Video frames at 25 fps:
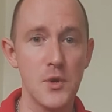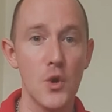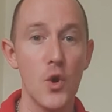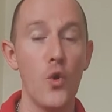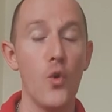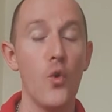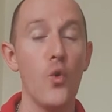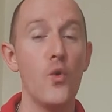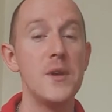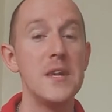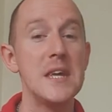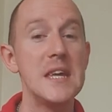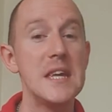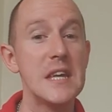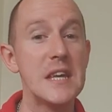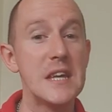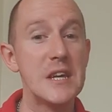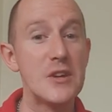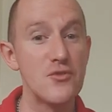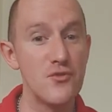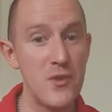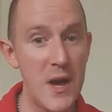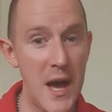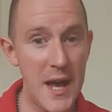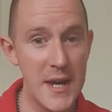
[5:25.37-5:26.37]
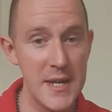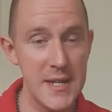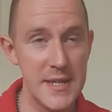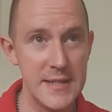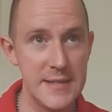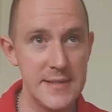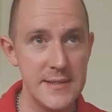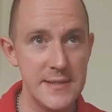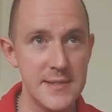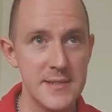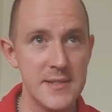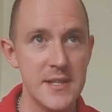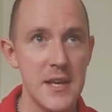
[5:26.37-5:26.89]
Only
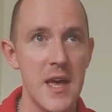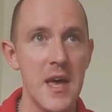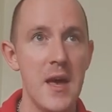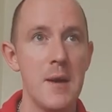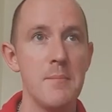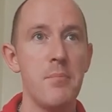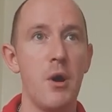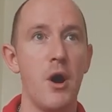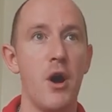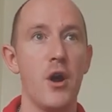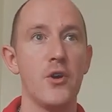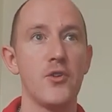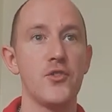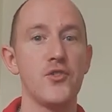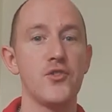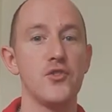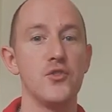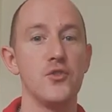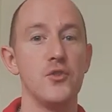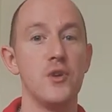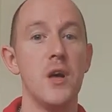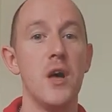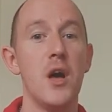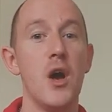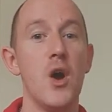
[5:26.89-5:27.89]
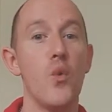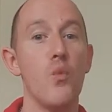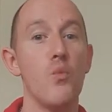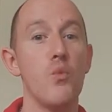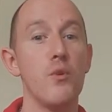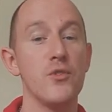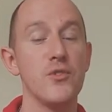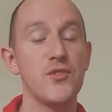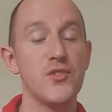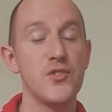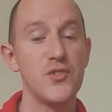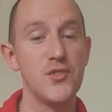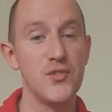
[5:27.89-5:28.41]
Granny's parcel
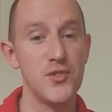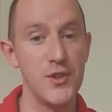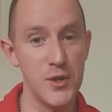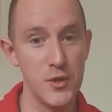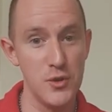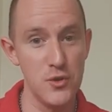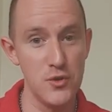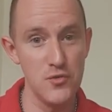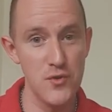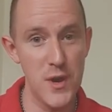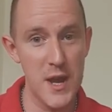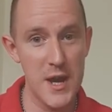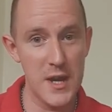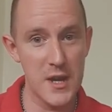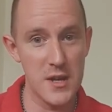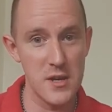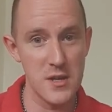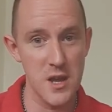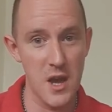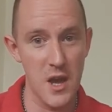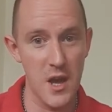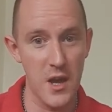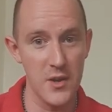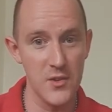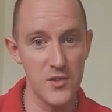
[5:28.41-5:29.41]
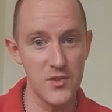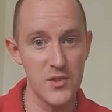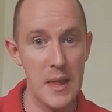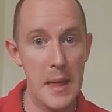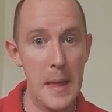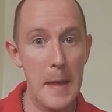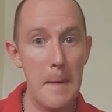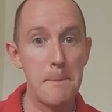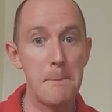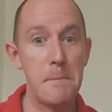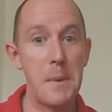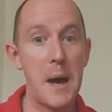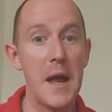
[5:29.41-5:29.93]
was still recognised
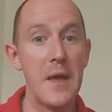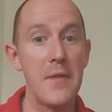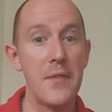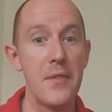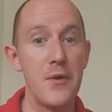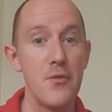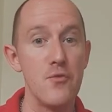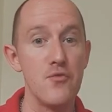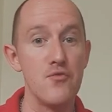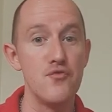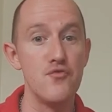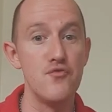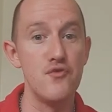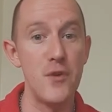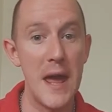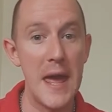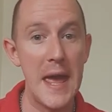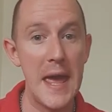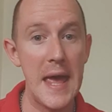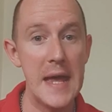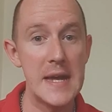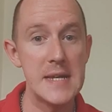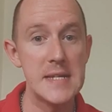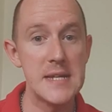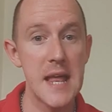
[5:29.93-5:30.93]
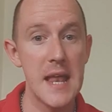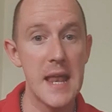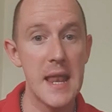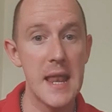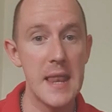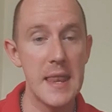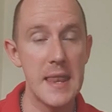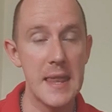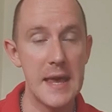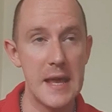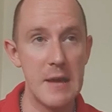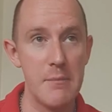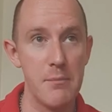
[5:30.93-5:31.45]
by the red
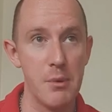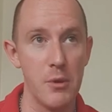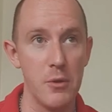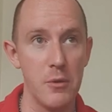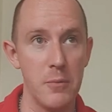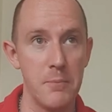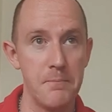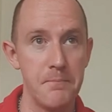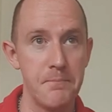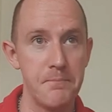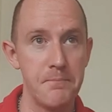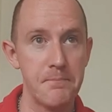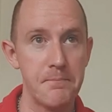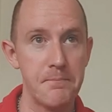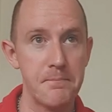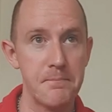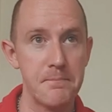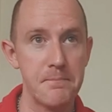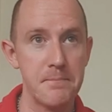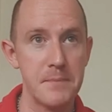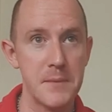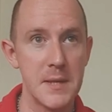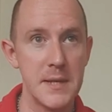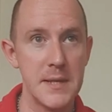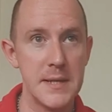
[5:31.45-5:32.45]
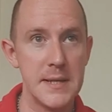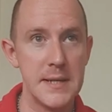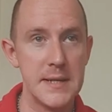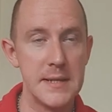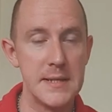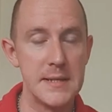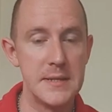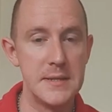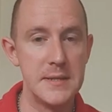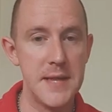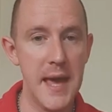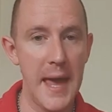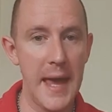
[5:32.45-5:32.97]
label.
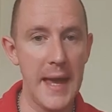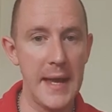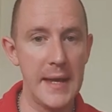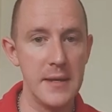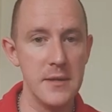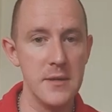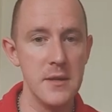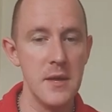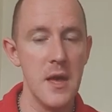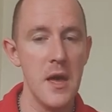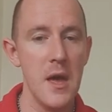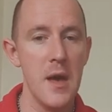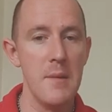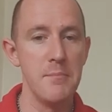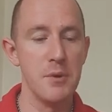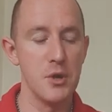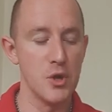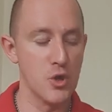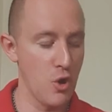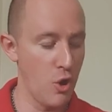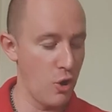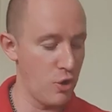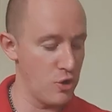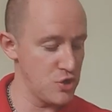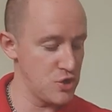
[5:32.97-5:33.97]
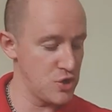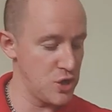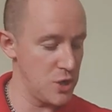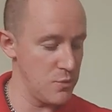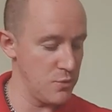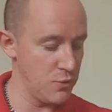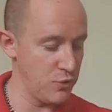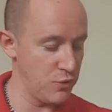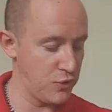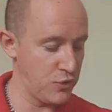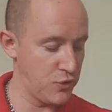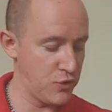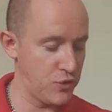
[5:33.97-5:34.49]
Then, because she
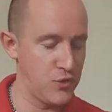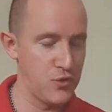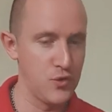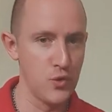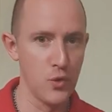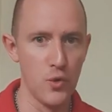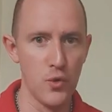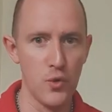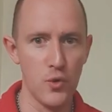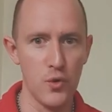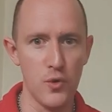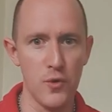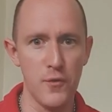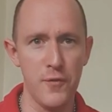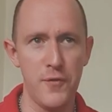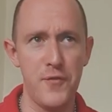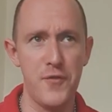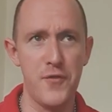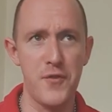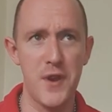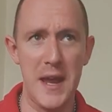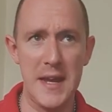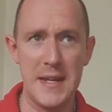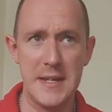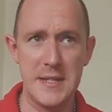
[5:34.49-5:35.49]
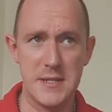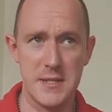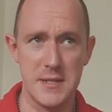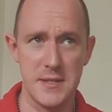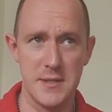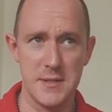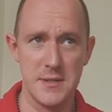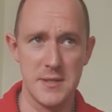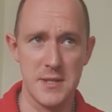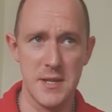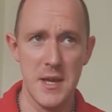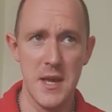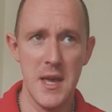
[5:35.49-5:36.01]
was so
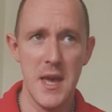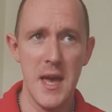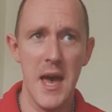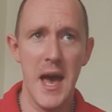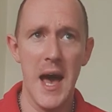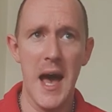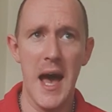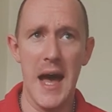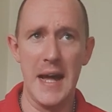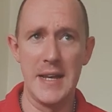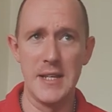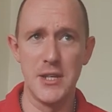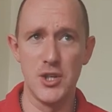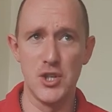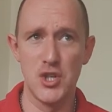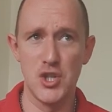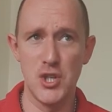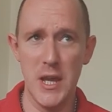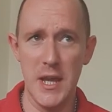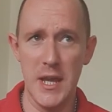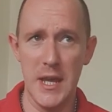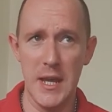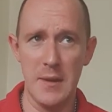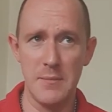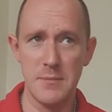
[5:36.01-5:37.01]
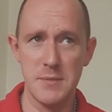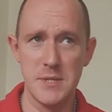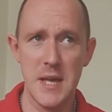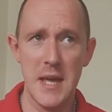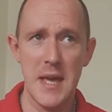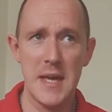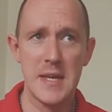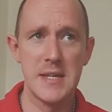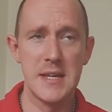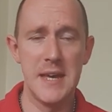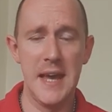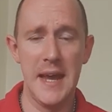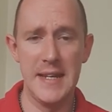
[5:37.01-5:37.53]
frightened and ashamed,
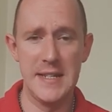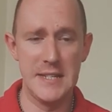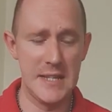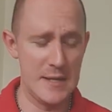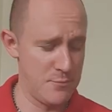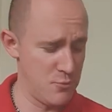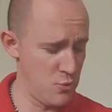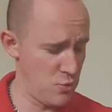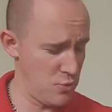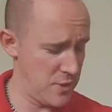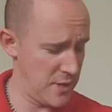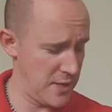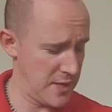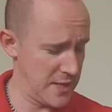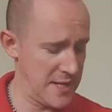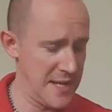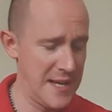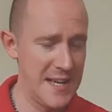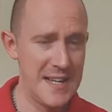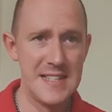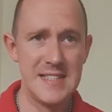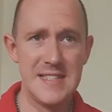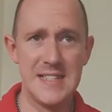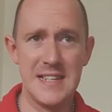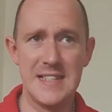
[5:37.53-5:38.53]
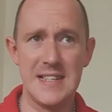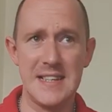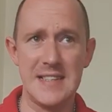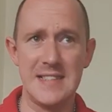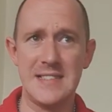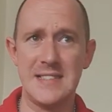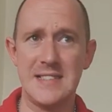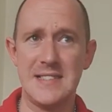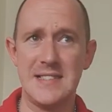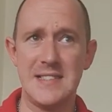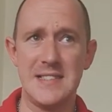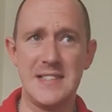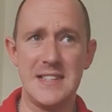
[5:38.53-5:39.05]
Katie Morag did a
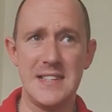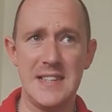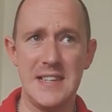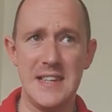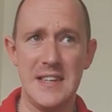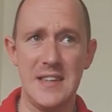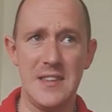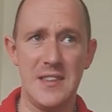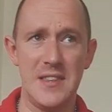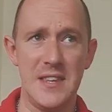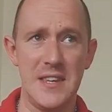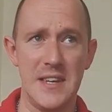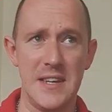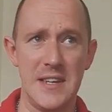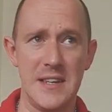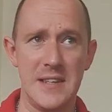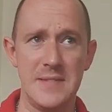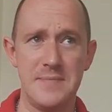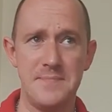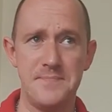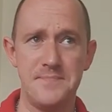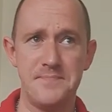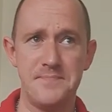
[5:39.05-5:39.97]
silly thing.